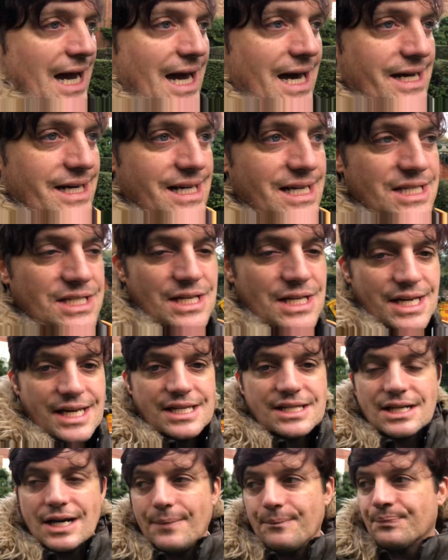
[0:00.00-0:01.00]
And his
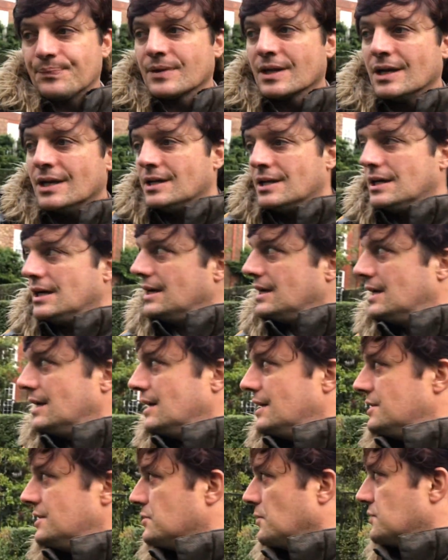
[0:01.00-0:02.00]

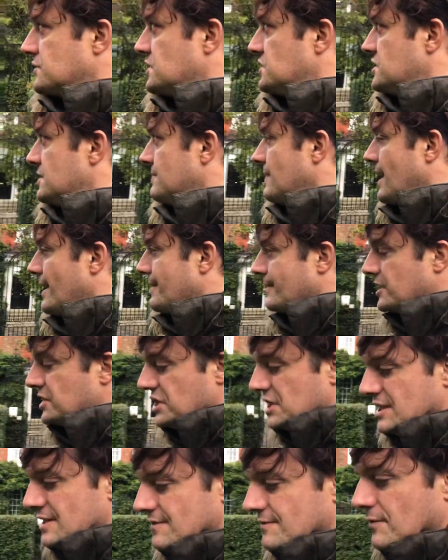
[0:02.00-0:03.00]
daughter Jemima,
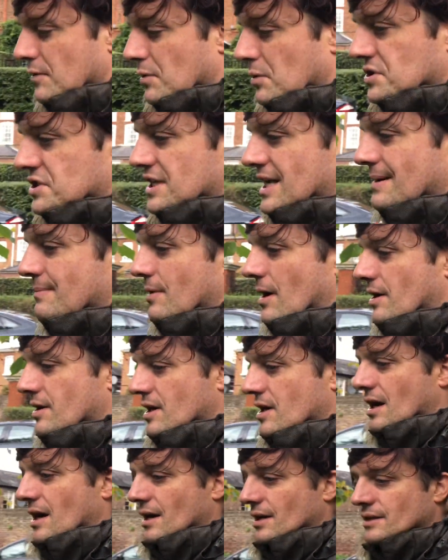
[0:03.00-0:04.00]
she divorced
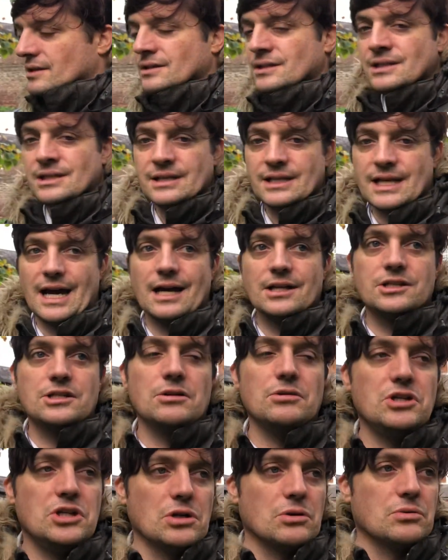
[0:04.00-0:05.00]
Imran Khan. They had
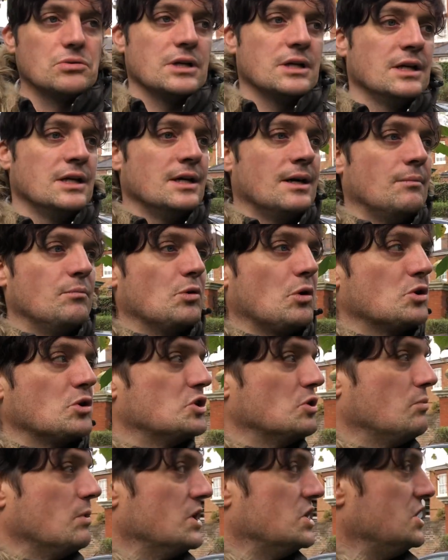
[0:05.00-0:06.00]
two children, not
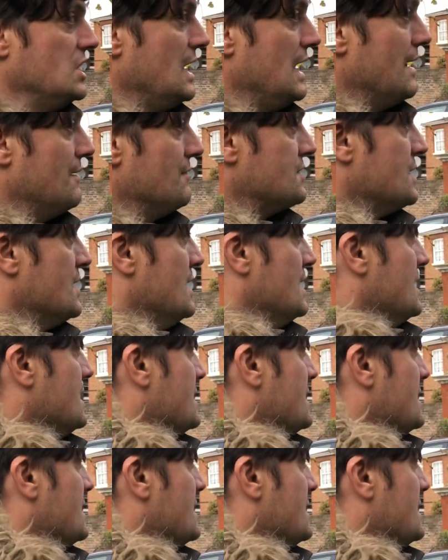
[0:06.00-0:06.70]
sure where she lives.